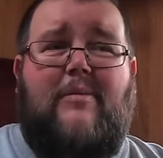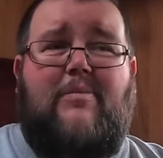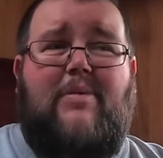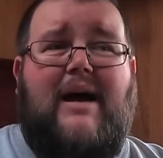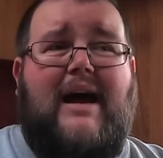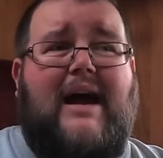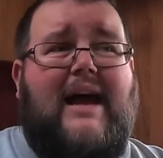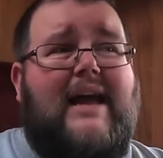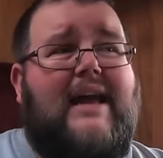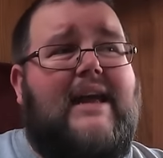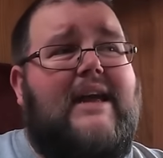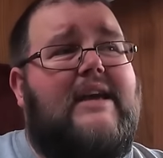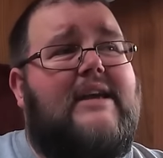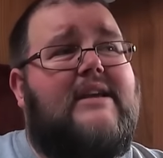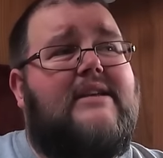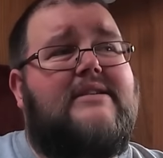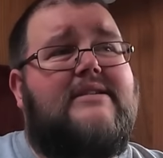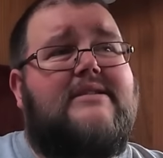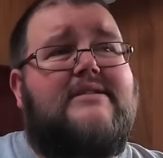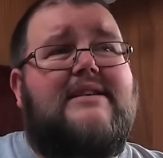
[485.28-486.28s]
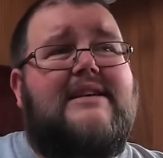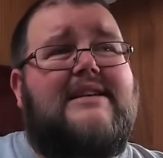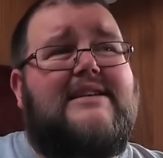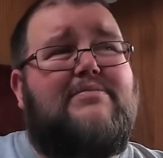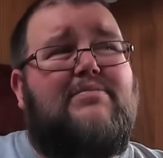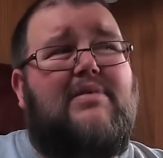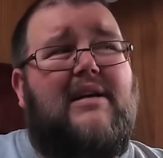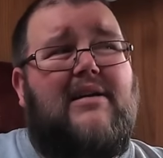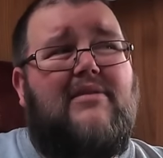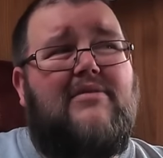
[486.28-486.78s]
I pay
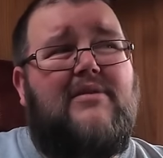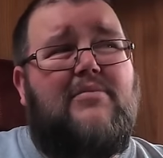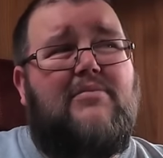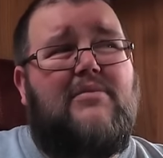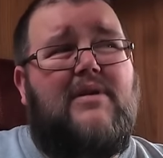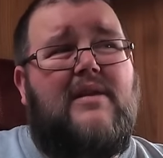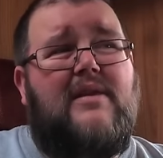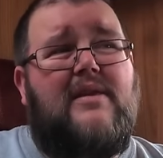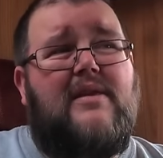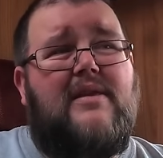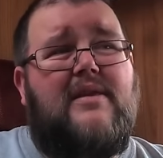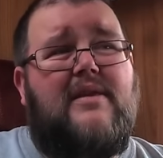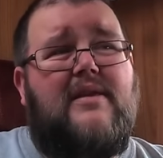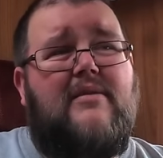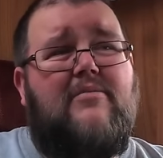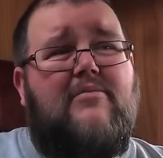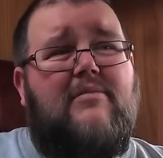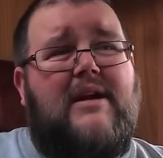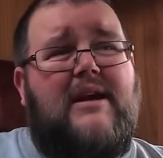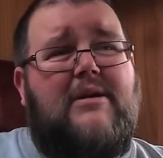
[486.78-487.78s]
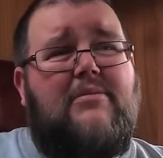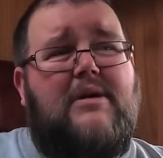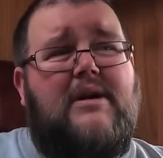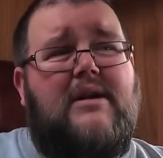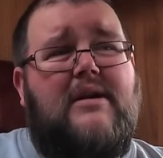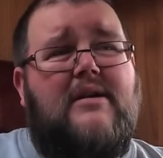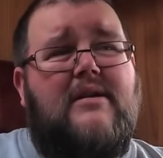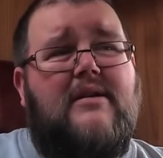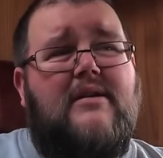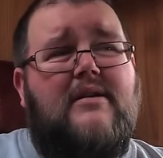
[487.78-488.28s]
£6 a month,
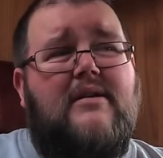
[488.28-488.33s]
maybe.